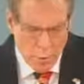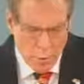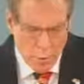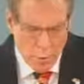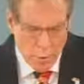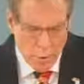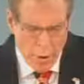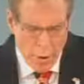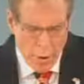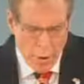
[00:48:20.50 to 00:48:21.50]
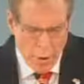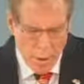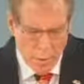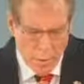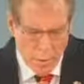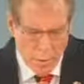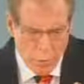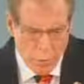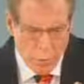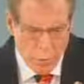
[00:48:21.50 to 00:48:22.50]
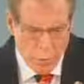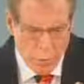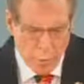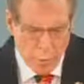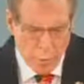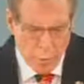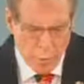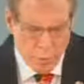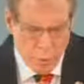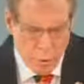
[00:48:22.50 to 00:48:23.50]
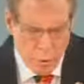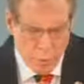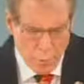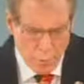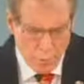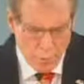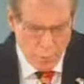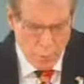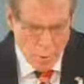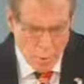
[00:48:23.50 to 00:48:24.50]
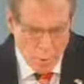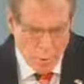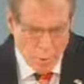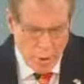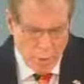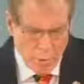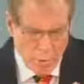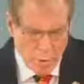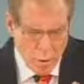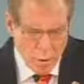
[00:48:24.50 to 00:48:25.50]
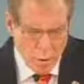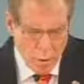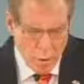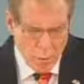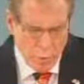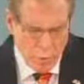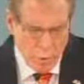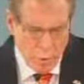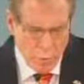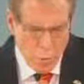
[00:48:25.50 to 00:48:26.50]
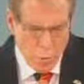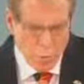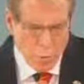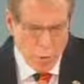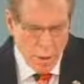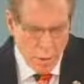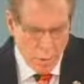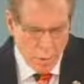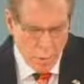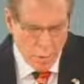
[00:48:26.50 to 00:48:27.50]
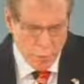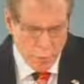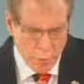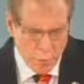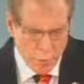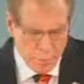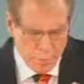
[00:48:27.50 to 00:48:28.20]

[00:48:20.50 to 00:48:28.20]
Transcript: And we pray that we might learn to be truly submissive to you, because that is the ultimate issue, that we submit ourselves to you